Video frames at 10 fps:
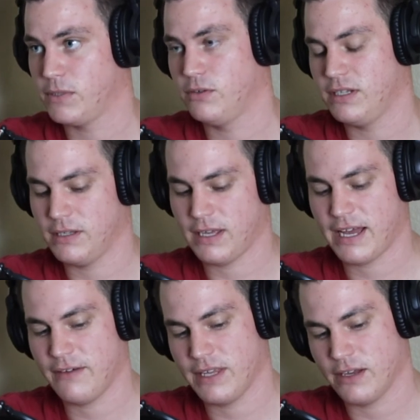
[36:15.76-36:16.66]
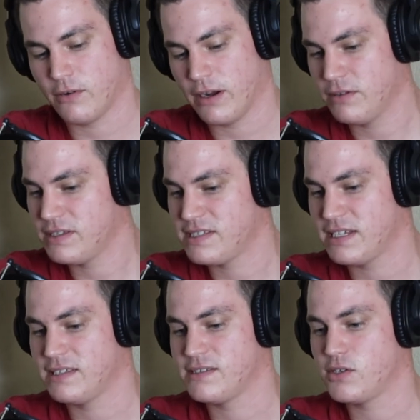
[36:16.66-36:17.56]
You need to have that grounded
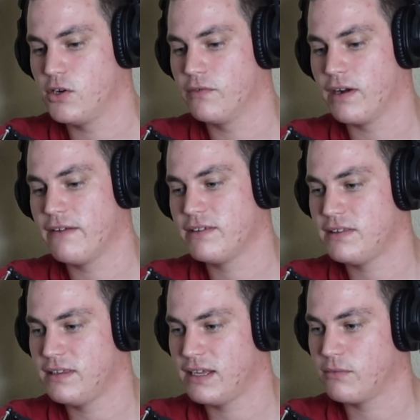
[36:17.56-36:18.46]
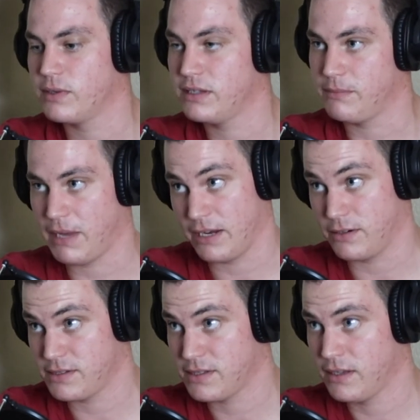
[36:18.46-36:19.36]
sense over everything that really
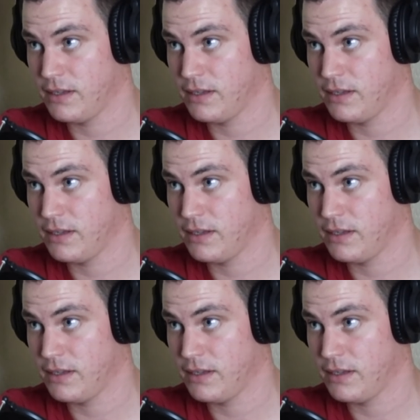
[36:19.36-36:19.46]
matters.